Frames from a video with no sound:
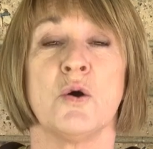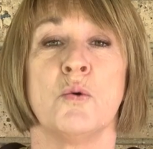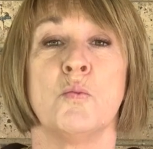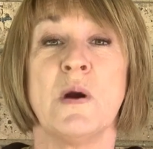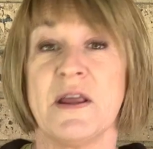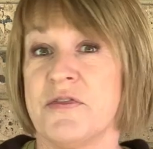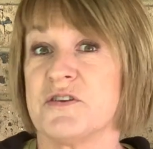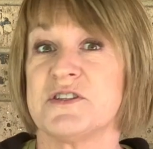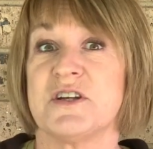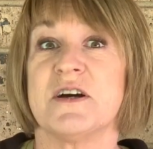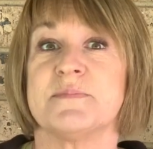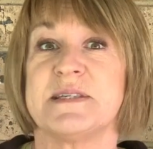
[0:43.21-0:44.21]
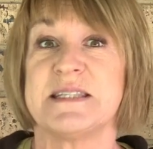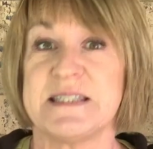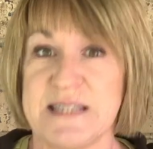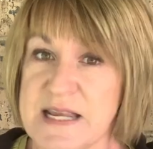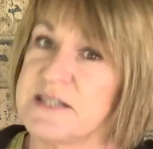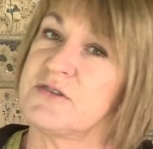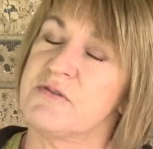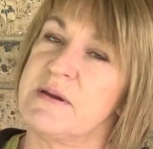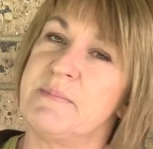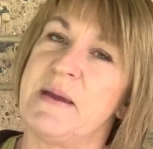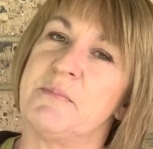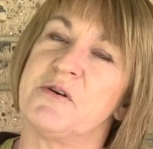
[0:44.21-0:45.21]
One of those types is sensory
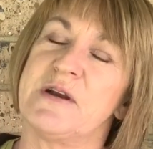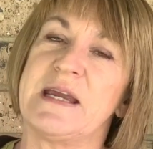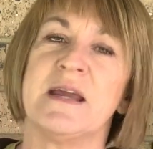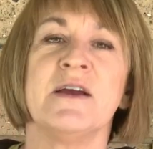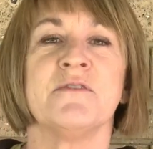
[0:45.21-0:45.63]
memory.